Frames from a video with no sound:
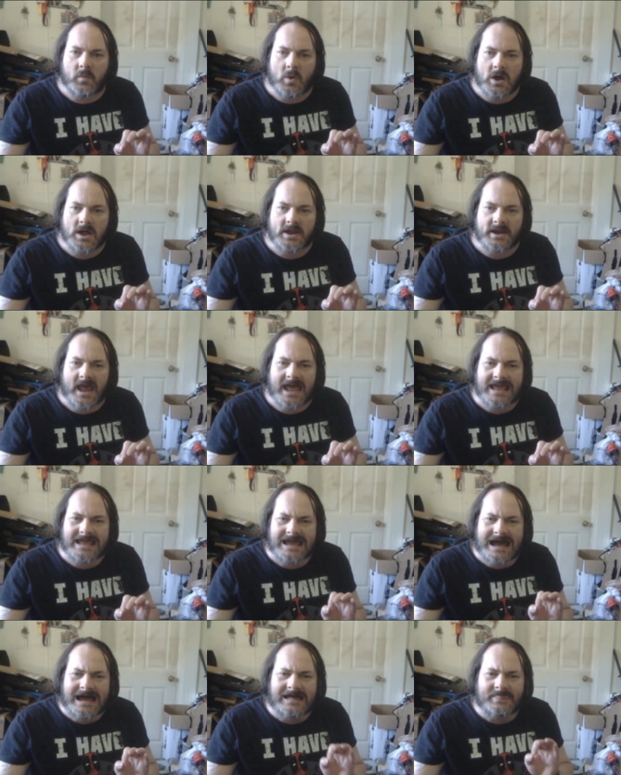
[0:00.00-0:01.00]
one I
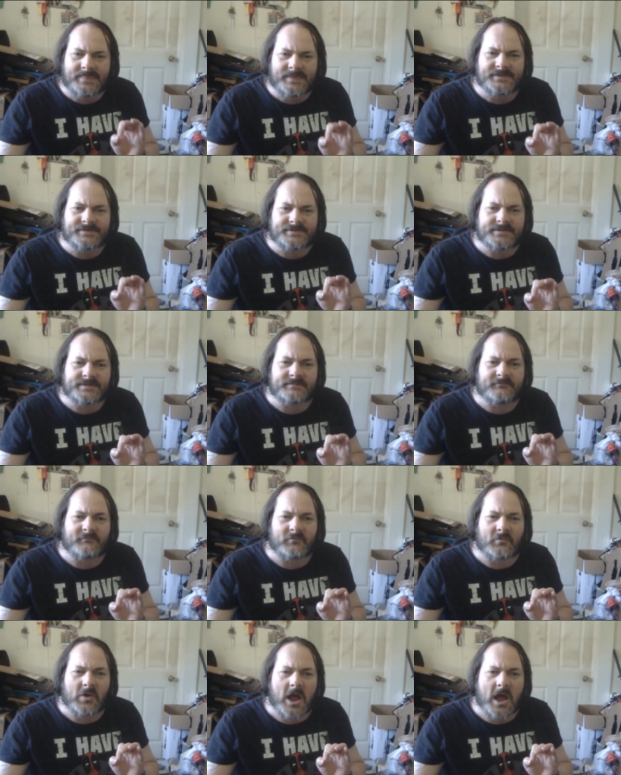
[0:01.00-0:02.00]
got this
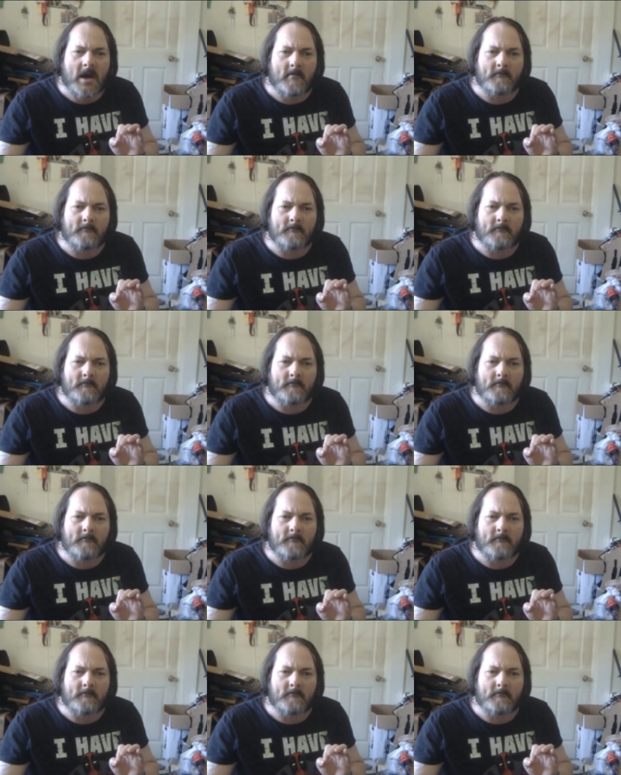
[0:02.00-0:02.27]
from.